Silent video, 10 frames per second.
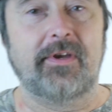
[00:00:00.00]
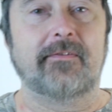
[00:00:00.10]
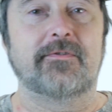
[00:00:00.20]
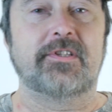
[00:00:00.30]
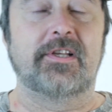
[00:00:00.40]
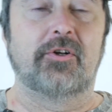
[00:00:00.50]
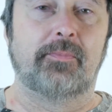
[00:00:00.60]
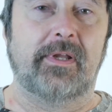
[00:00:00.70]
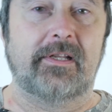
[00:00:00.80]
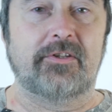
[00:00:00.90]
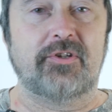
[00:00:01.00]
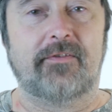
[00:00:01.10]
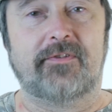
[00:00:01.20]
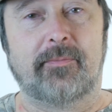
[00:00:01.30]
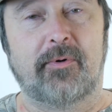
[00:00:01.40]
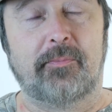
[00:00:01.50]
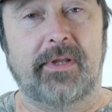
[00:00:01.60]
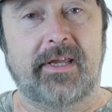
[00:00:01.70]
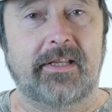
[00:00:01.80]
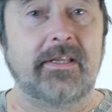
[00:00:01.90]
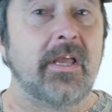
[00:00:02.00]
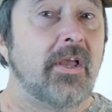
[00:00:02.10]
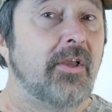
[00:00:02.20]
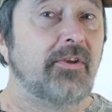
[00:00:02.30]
You have single bladed, you have double bladed,